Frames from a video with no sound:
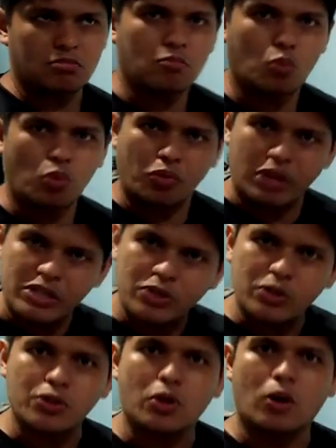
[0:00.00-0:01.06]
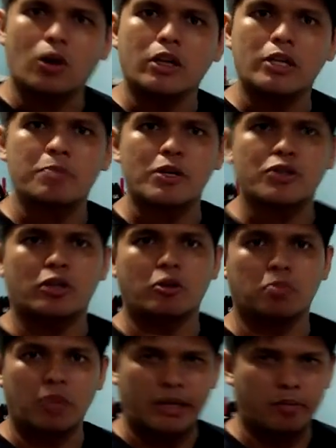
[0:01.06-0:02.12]
research on, especially on
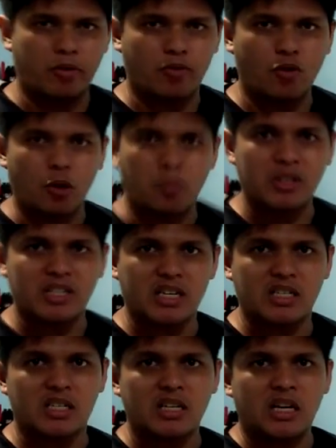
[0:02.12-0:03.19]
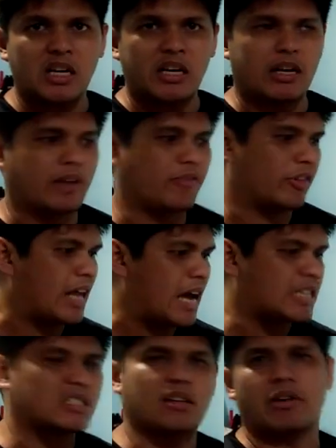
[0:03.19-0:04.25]
blade performance, is if it
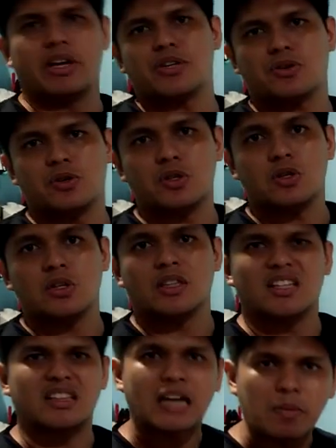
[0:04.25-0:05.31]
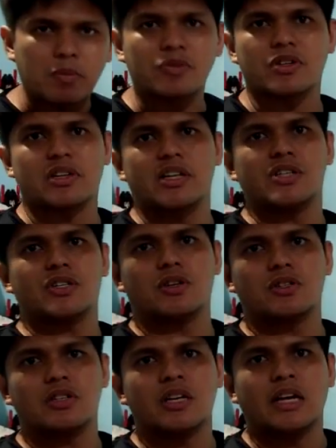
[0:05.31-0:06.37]
has serrations, the type of
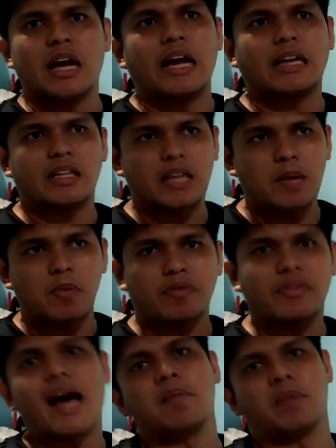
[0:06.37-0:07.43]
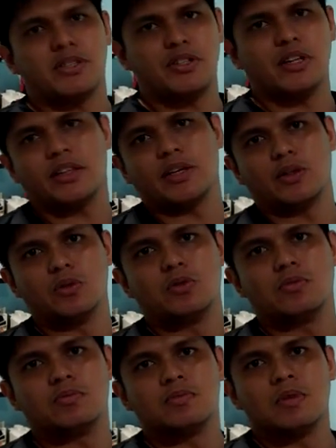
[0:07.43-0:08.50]
serrations, and the type of damage that they do.
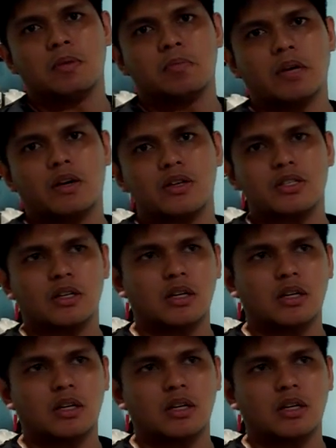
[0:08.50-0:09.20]
Because